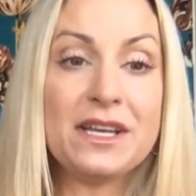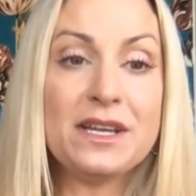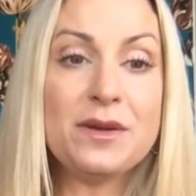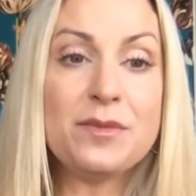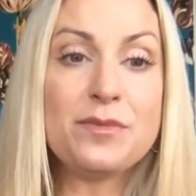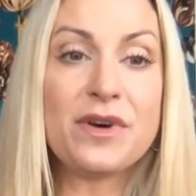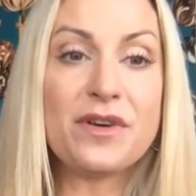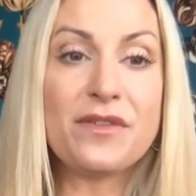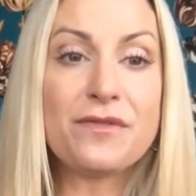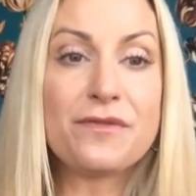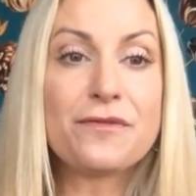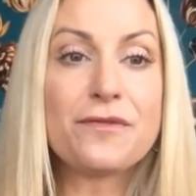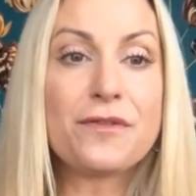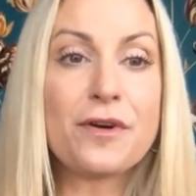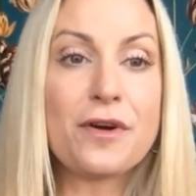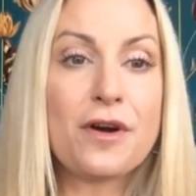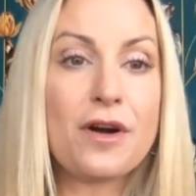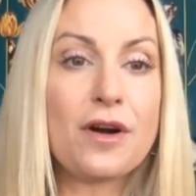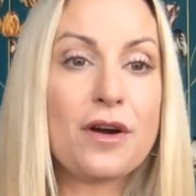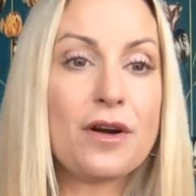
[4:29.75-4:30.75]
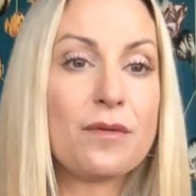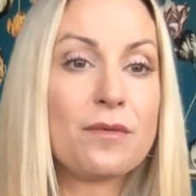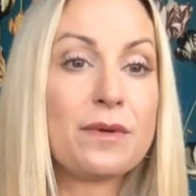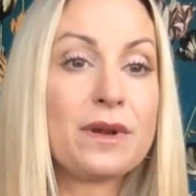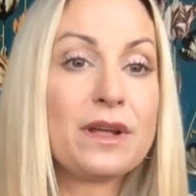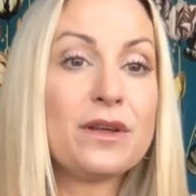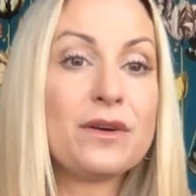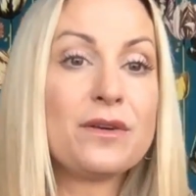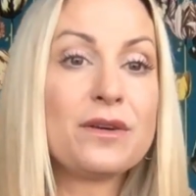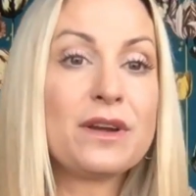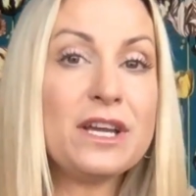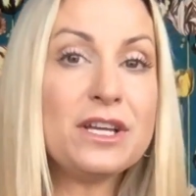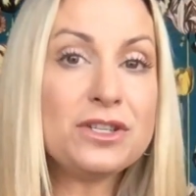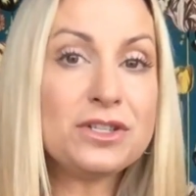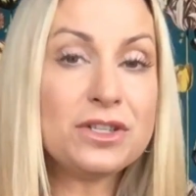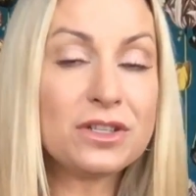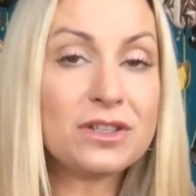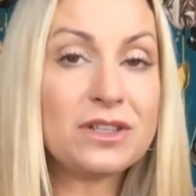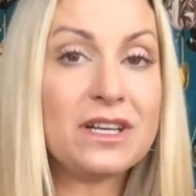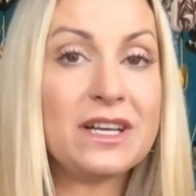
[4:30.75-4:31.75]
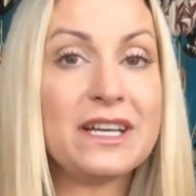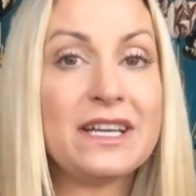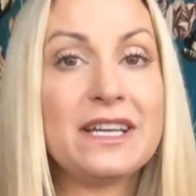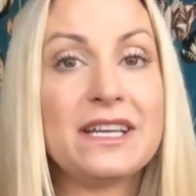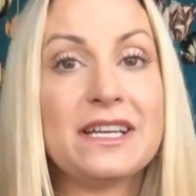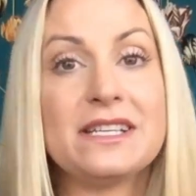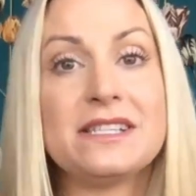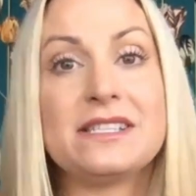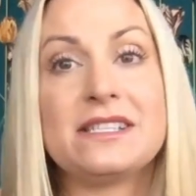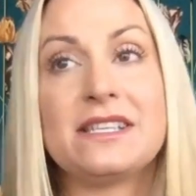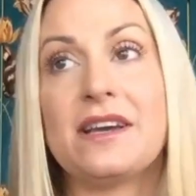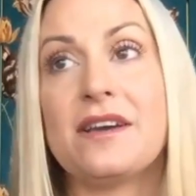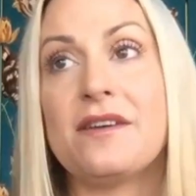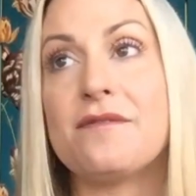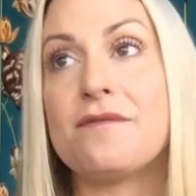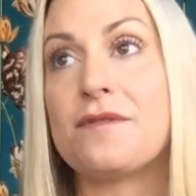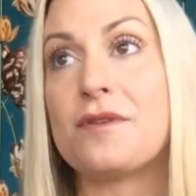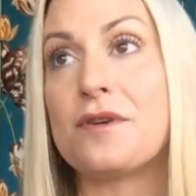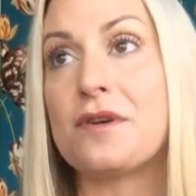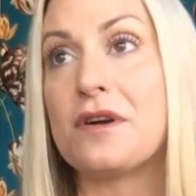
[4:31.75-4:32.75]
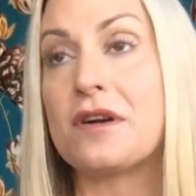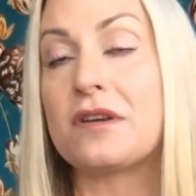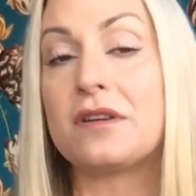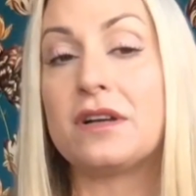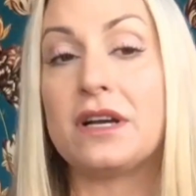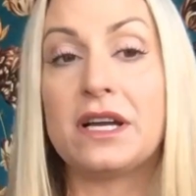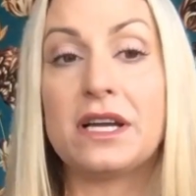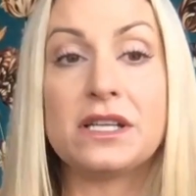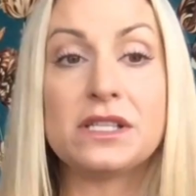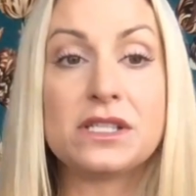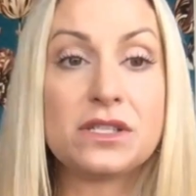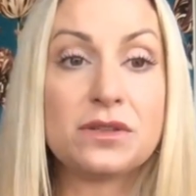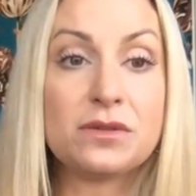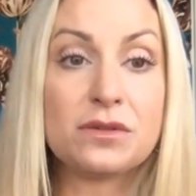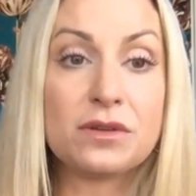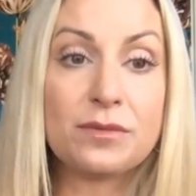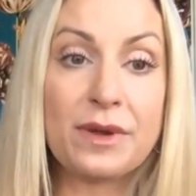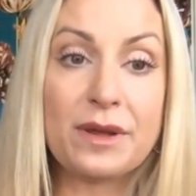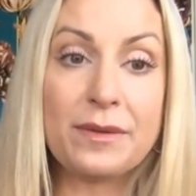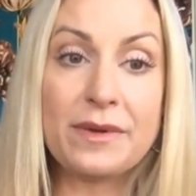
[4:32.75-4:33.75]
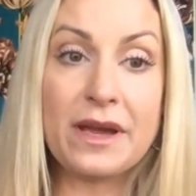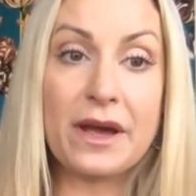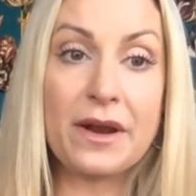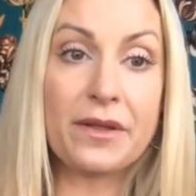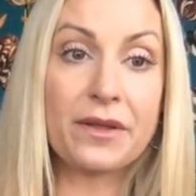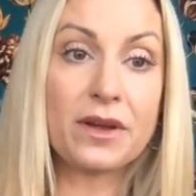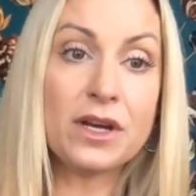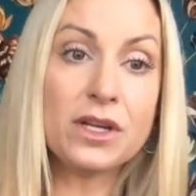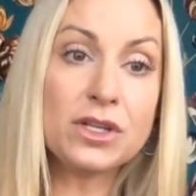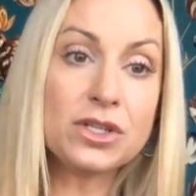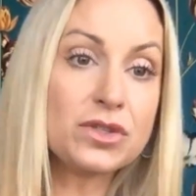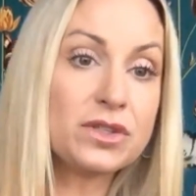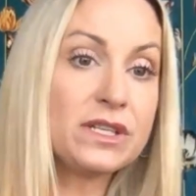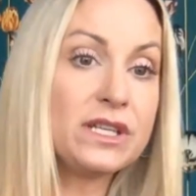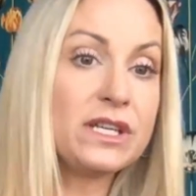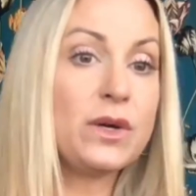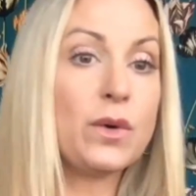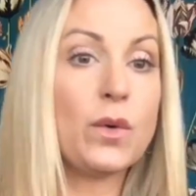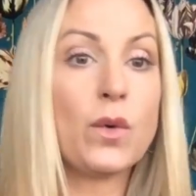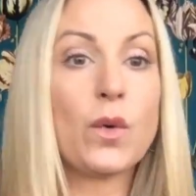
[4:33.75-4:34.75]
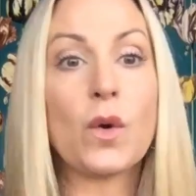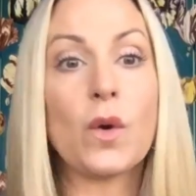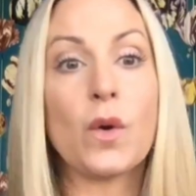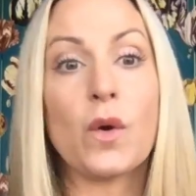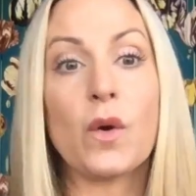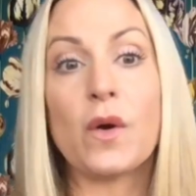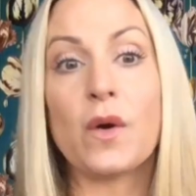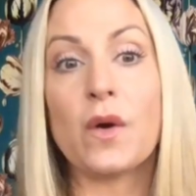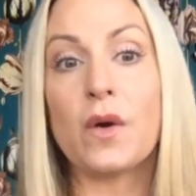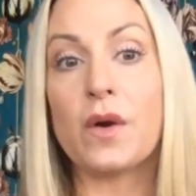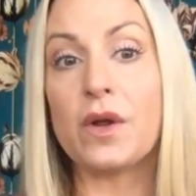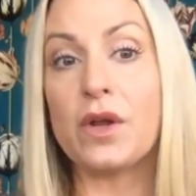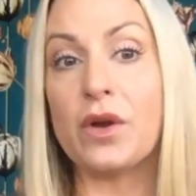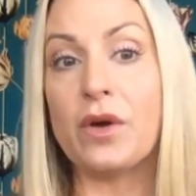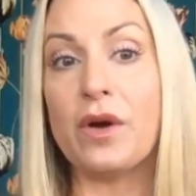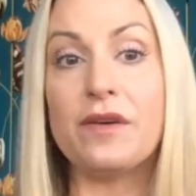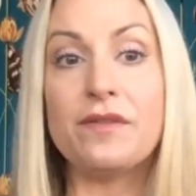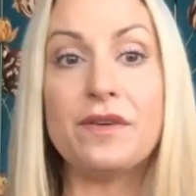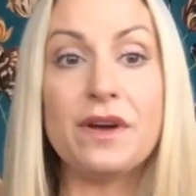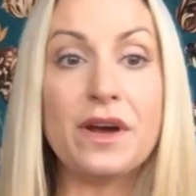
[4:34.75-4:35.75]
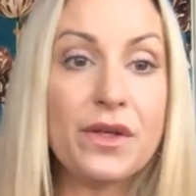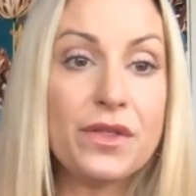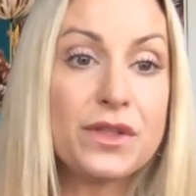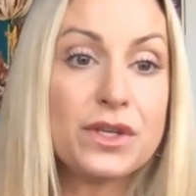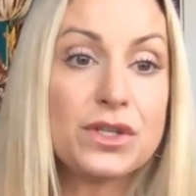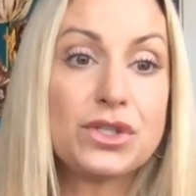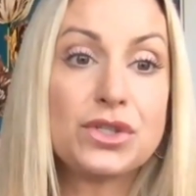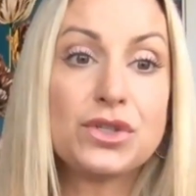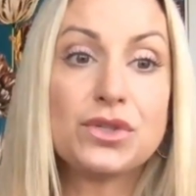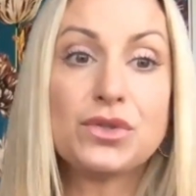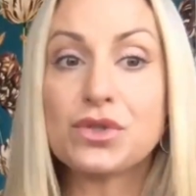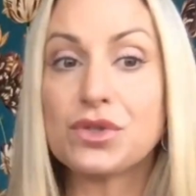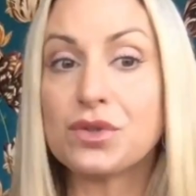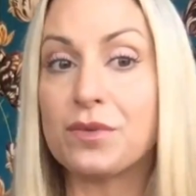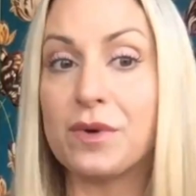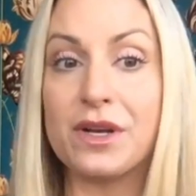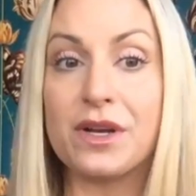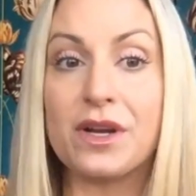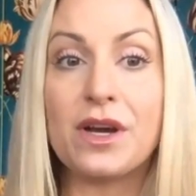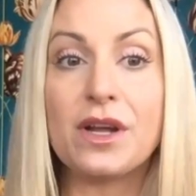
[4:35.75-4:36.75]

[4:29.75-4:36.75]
But for our relocation clients and for our clients who are maybe out of the country or have health issues or whatnot,